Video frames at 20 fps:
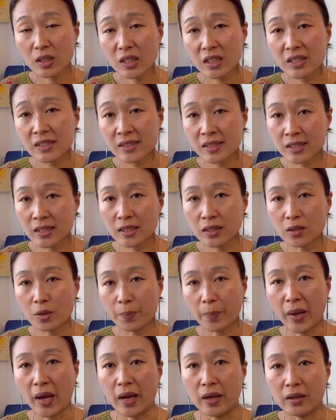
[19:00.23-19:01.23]
see the
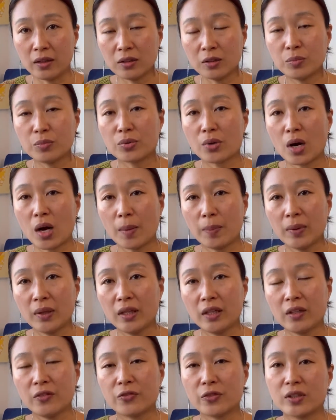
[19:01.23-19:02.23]
pattern
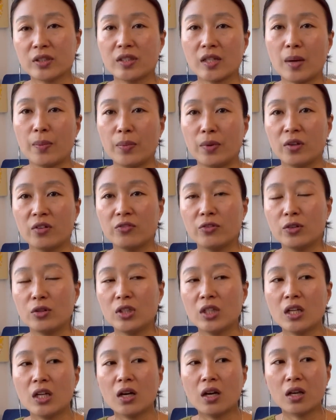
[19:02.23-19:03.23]
properly. For example, if you
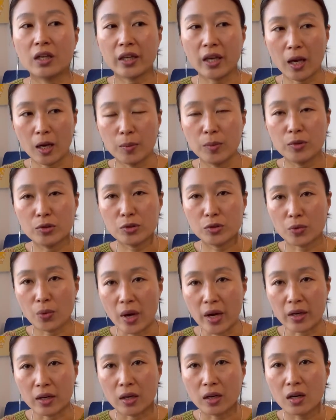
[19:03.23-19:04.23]
knit a cable
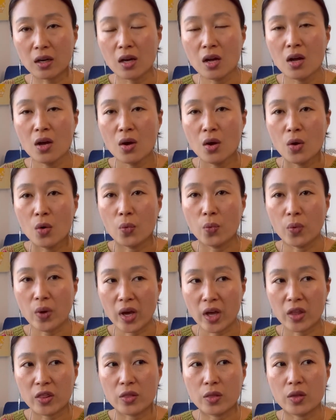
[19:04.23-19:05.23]
sweater
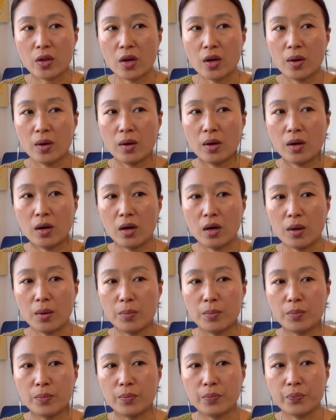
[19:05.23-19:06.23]
with
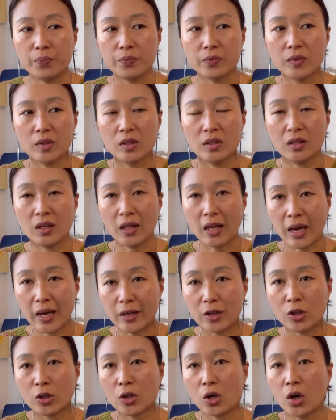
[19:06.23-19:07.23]

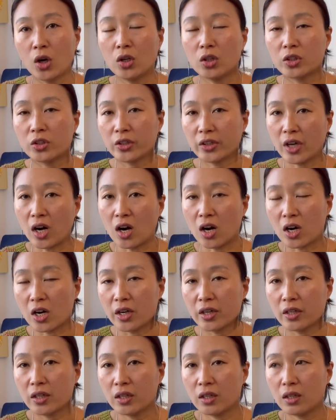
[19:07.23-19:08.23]
lighter color
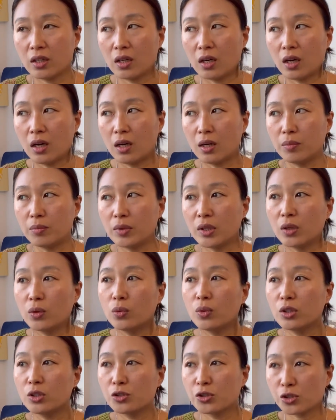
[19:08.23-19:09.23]
yarn, it
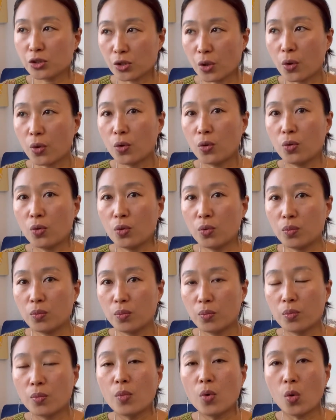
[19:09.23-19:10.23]
will show
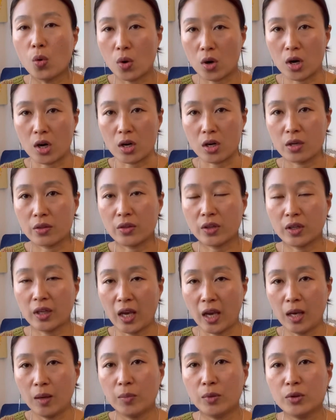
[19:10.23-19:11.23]
more. The
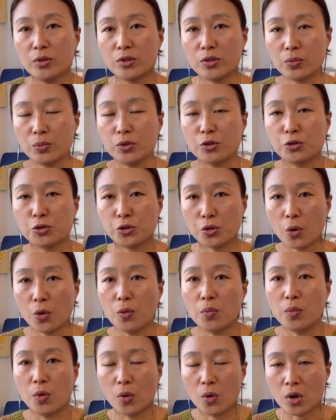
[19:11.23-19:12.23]
cables will show
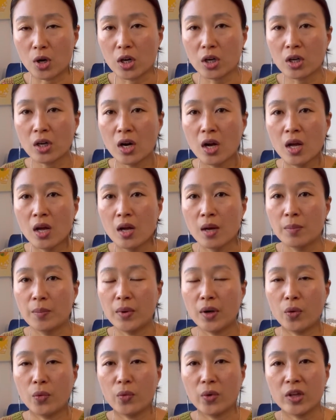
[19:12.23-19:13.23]
more,
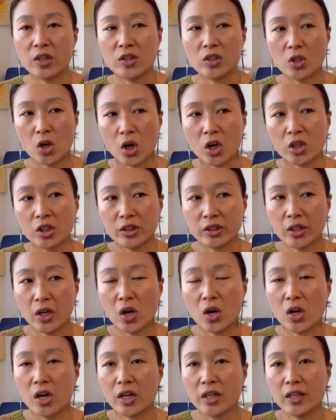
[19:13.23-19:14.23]
but with dark
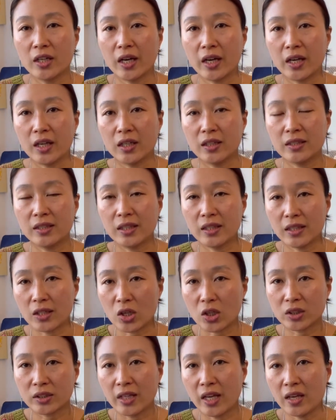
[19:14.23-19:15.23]
yarn like
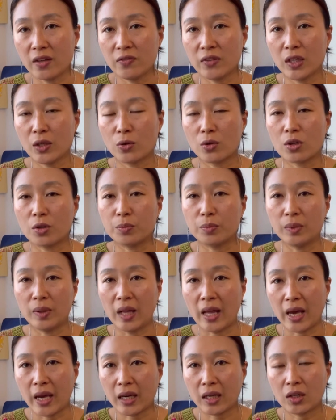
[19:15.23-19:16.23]
dark navy or
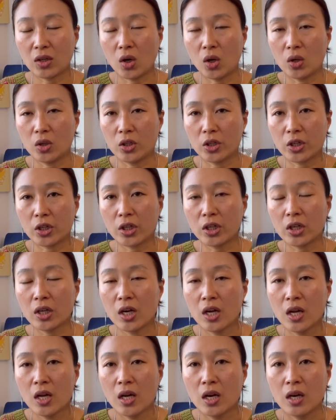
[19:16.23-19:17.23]
black color,
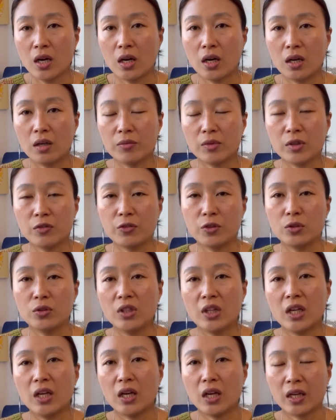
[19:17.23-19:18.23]
if you
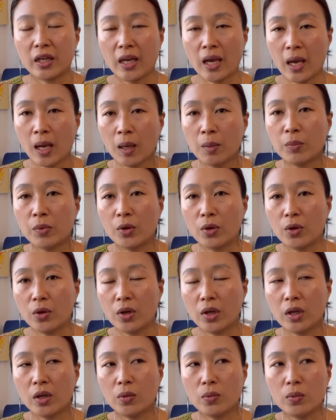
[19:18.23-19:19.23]
knit a
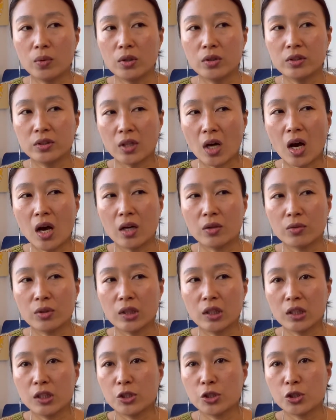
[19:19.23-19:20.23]
cable, it will not
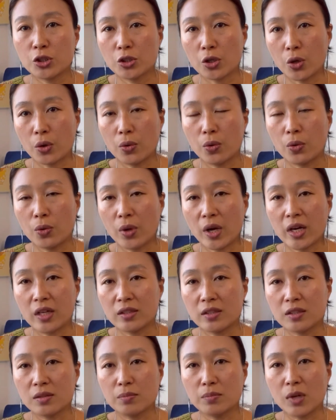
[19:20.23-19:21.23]
really show
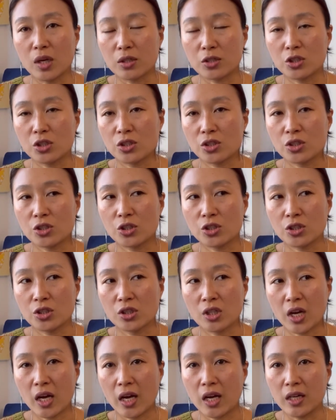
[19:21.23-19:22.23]
as much
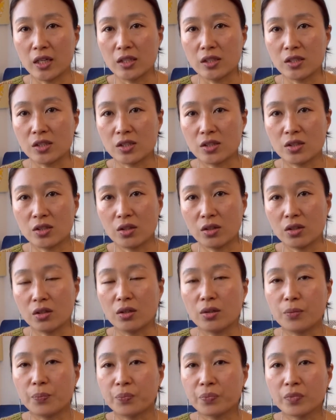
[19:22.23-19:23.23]
as
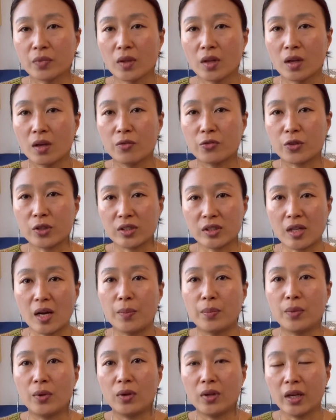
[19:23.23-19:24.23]
the, for
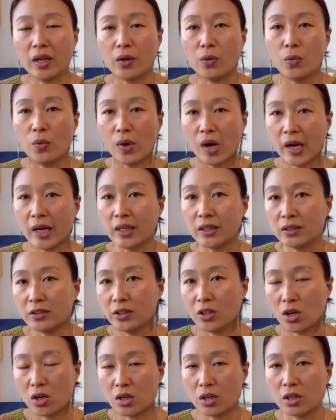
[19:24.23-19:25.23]
example, like white
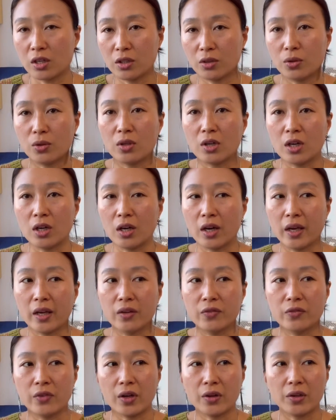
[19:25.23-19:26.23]
yarn or
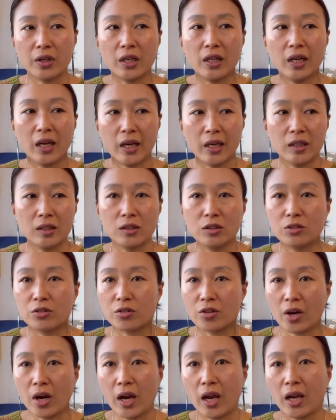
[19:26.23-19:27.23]
like very light
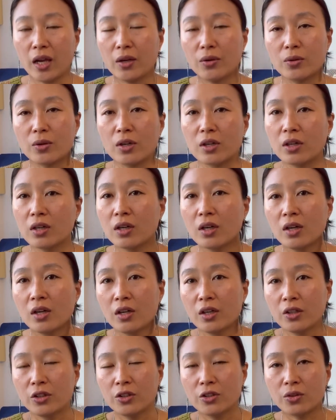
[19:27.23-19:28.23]
gray or,
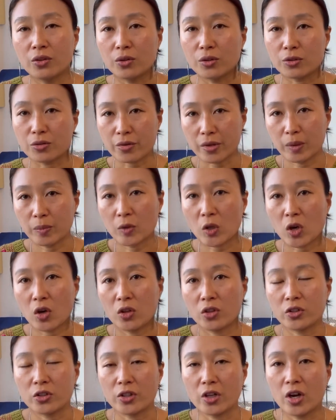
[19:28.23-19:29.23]
you know, cream
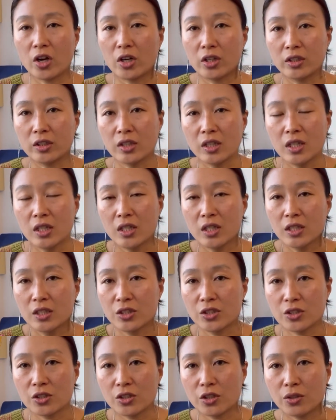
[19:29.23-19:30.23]
color yarn.
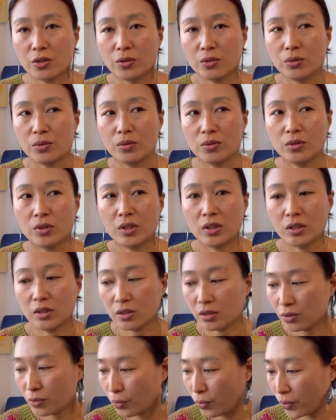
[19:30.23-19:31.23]
So
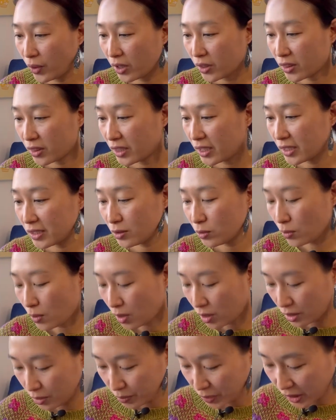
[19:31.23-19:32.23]
with this
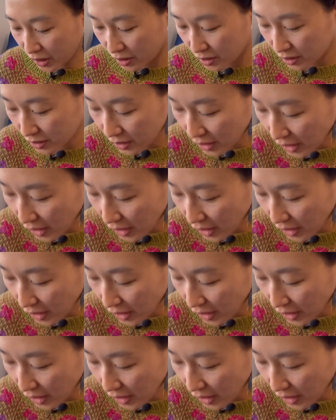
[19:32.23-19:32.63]
one, because it